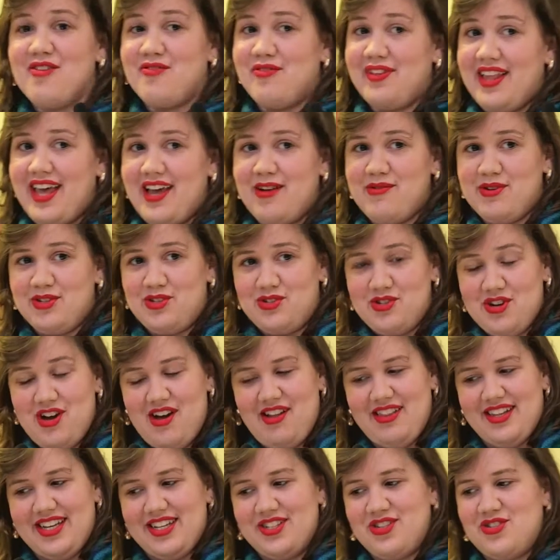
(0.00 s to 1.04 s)
of language
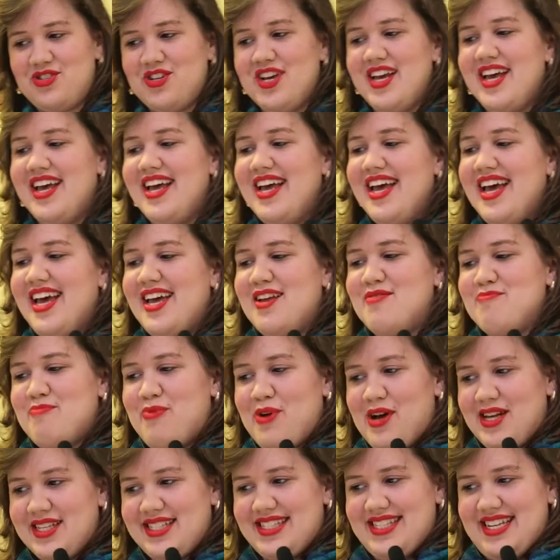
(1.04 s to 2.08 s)
knowledge in
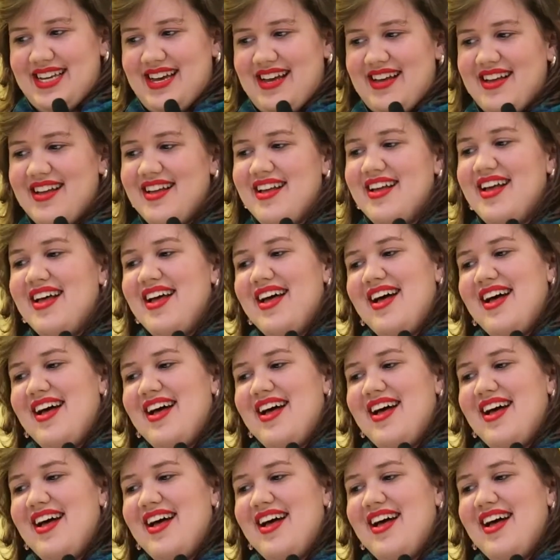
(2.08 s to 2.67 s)
Bosnia.